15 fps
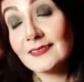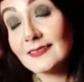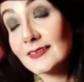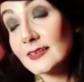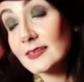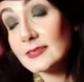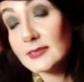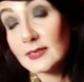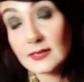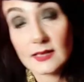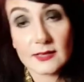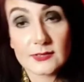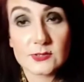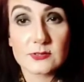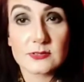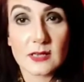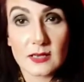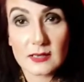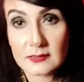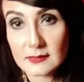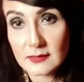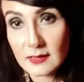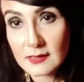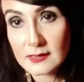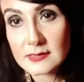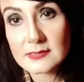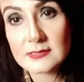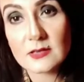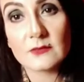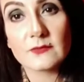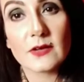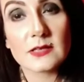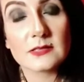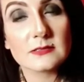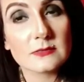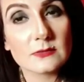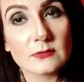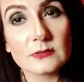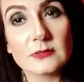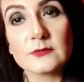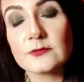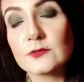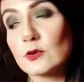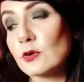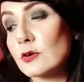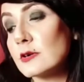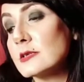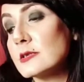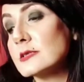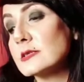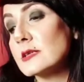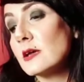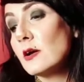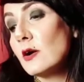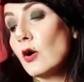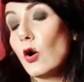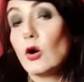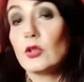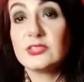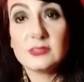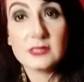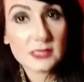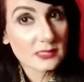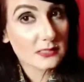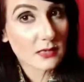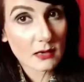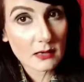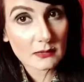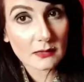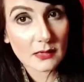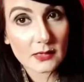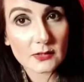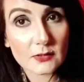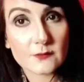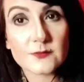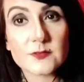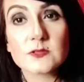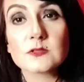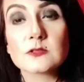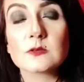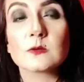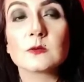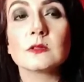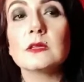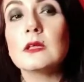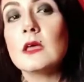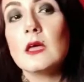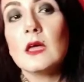It can take us to dark nights of our soul, of course, or the dark night of the soul.